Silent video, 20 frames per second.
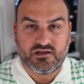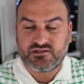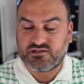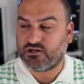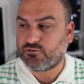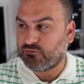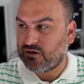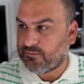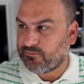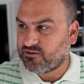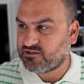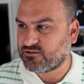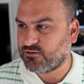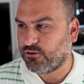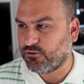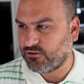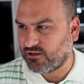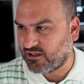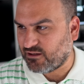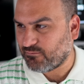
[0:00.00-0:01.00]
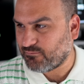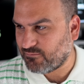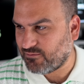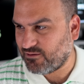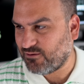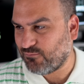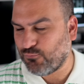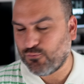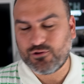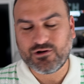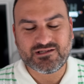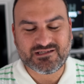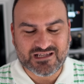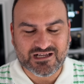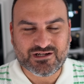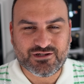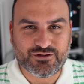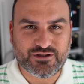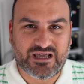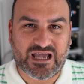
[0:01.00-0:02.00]
So to wrap this all up, what is
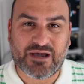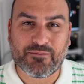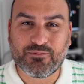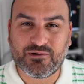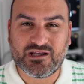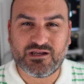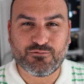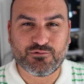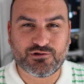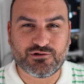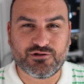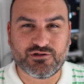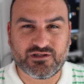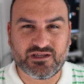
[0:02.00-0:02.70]
actually happening with new